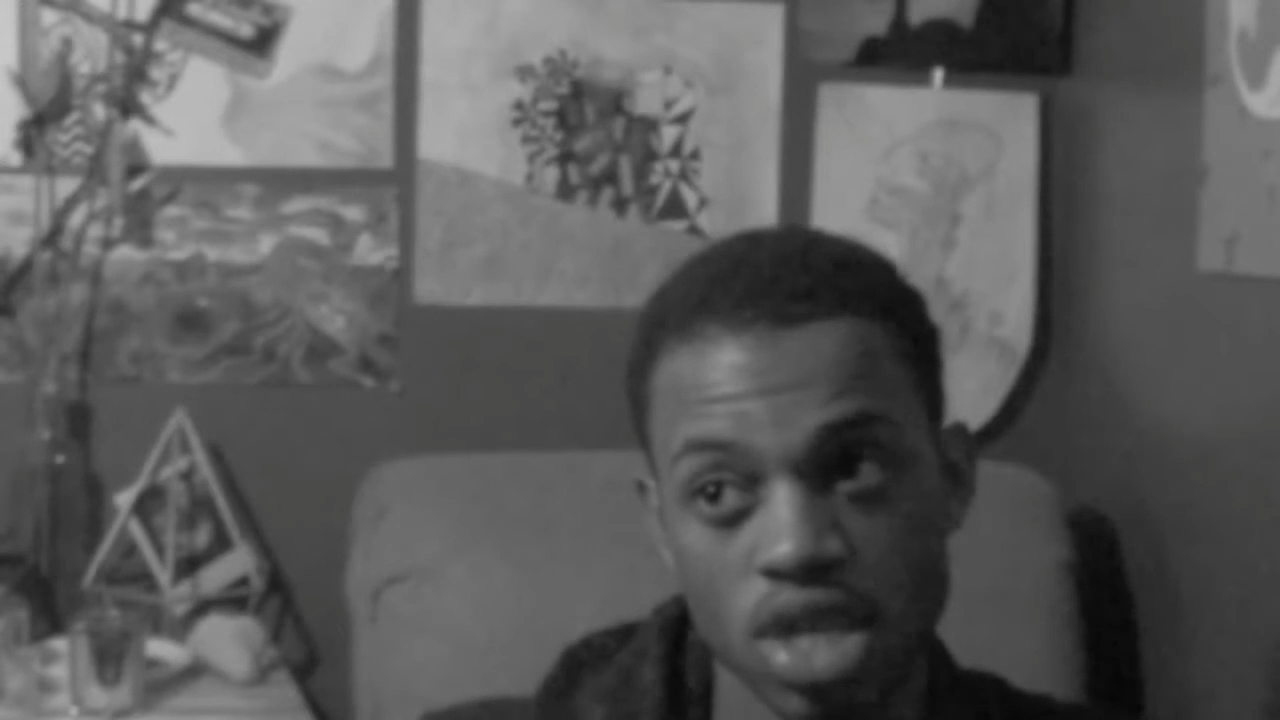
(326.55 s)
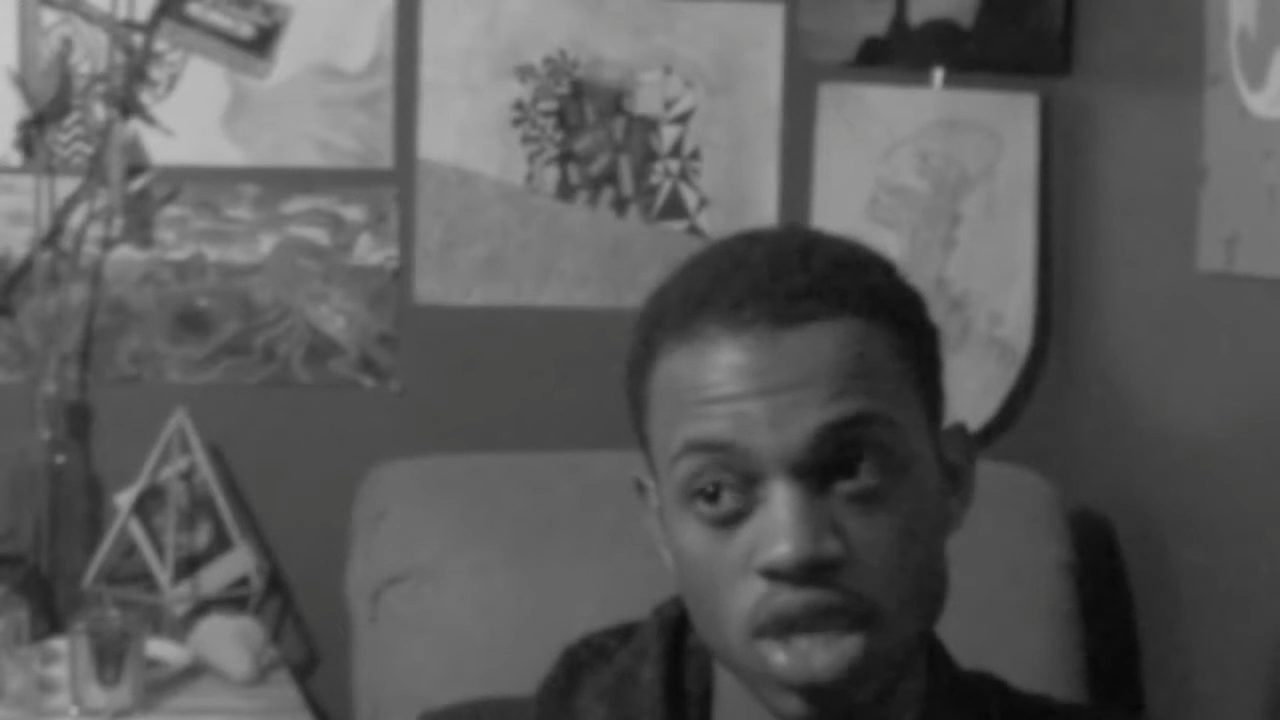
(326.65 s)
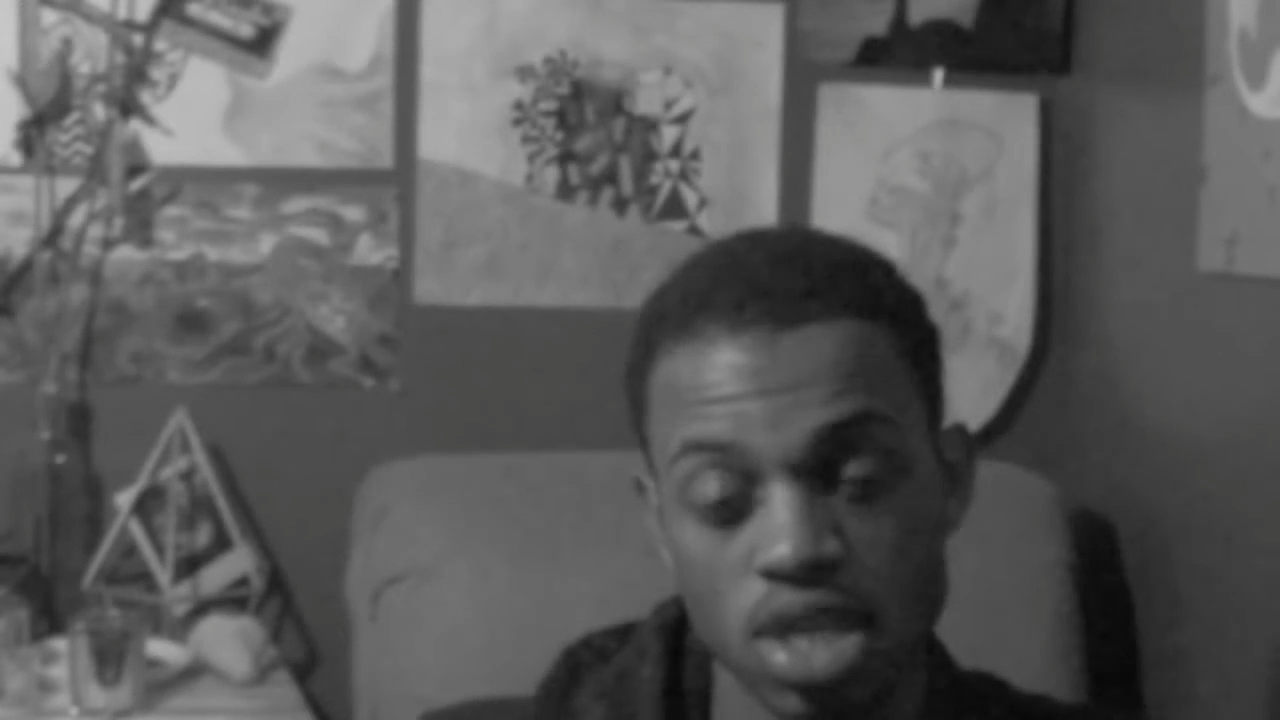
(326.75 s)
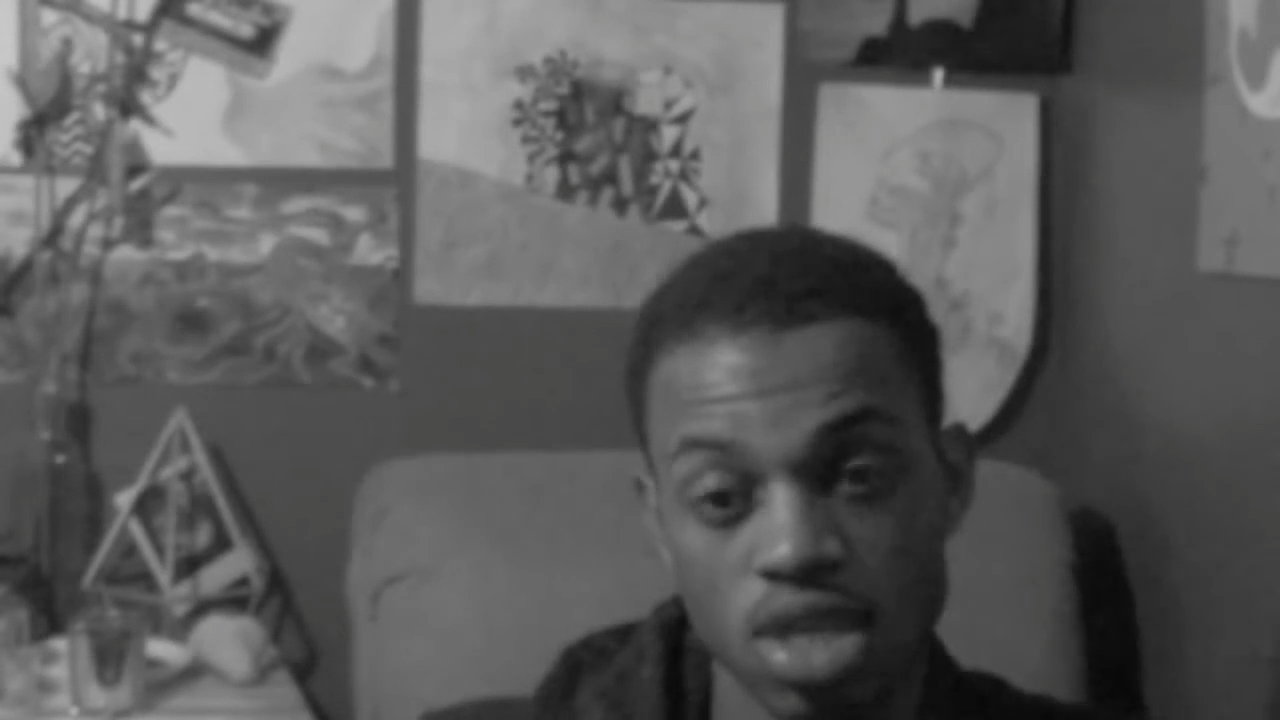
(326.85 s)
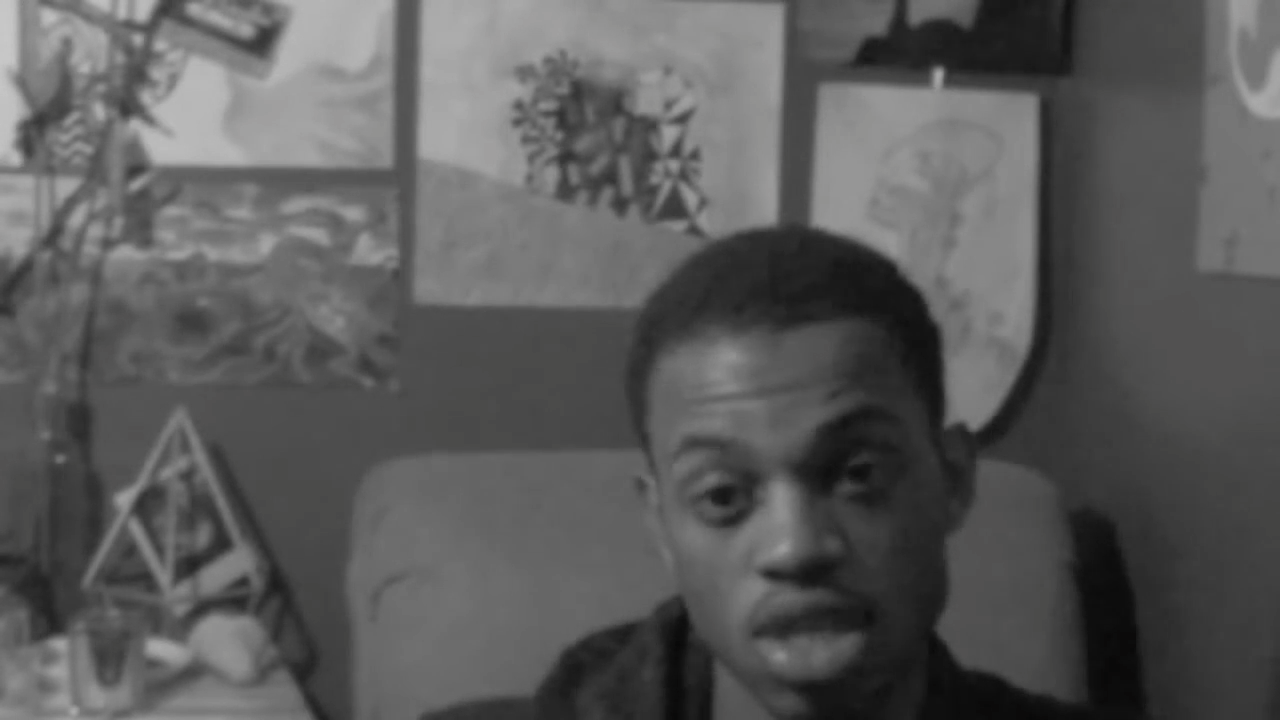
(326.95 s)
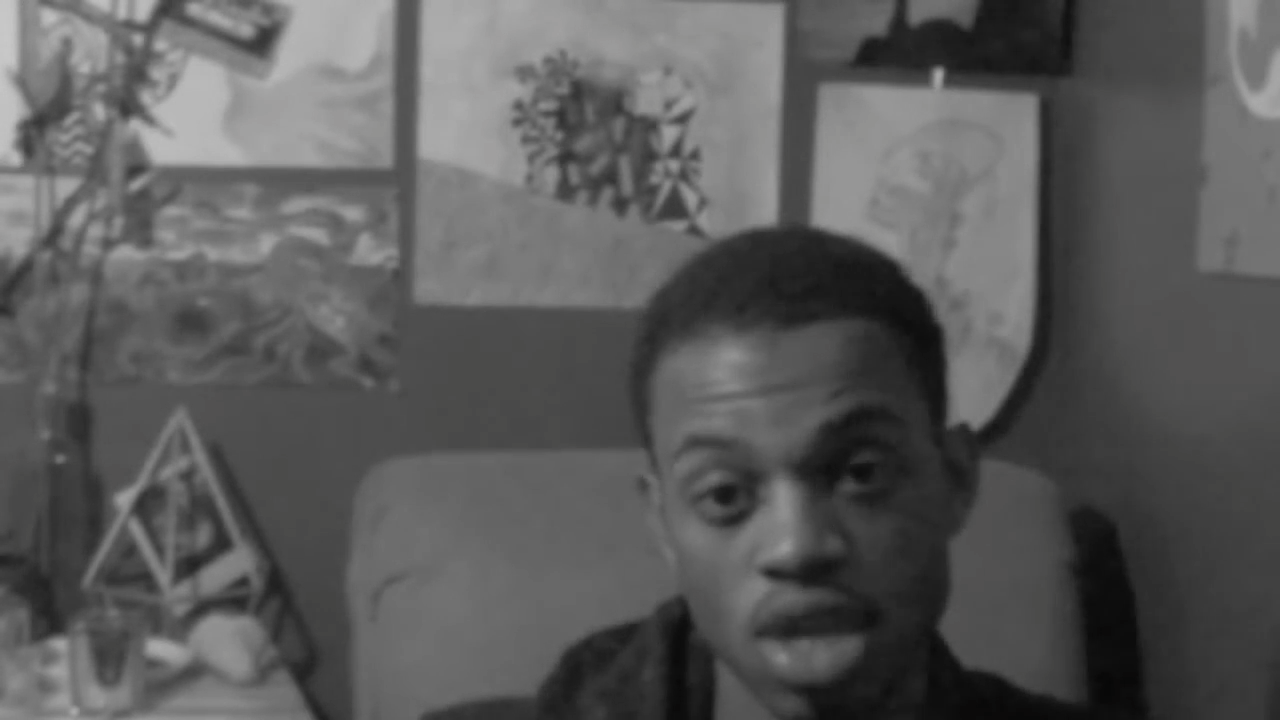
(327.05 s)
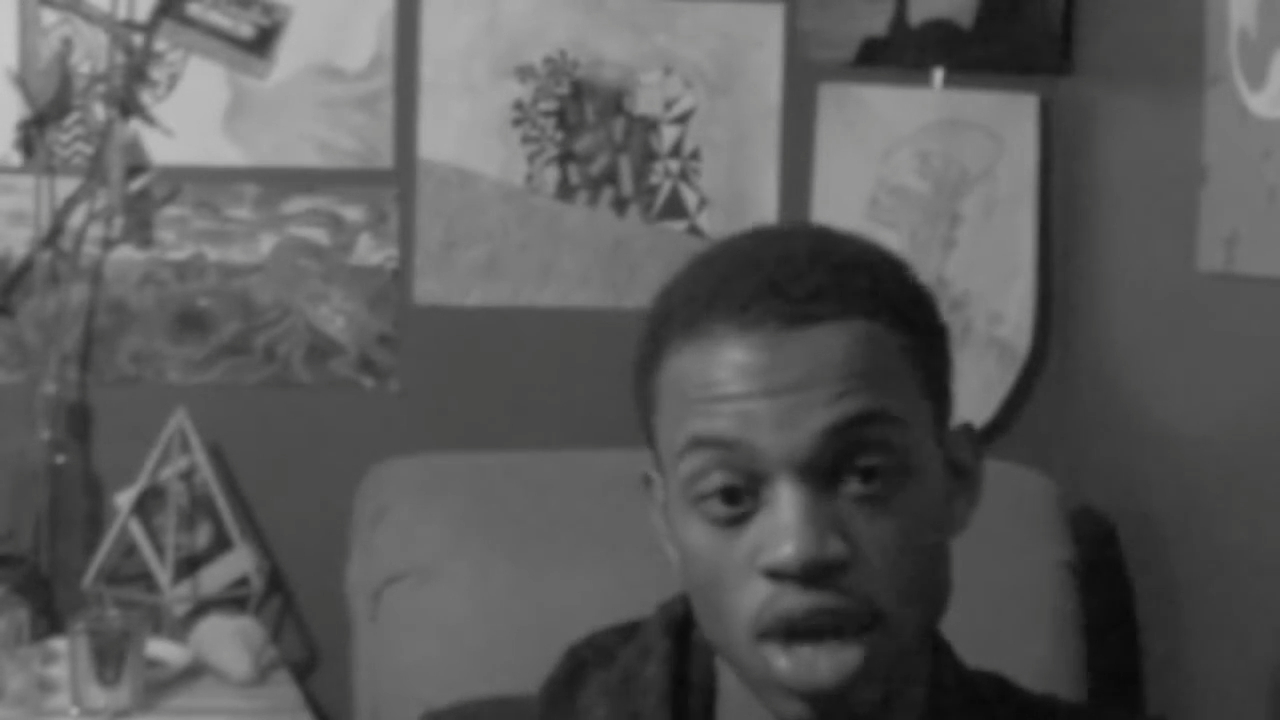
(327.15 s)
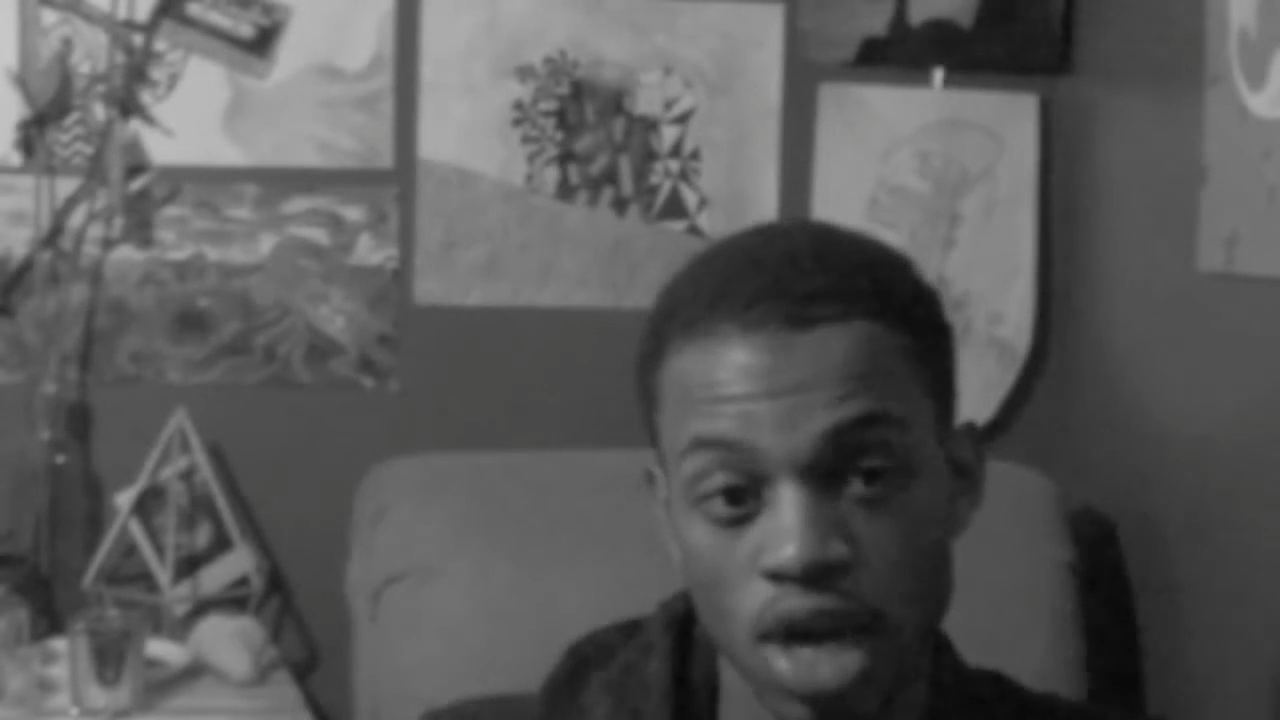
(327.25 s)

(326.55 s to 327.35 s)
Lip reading: is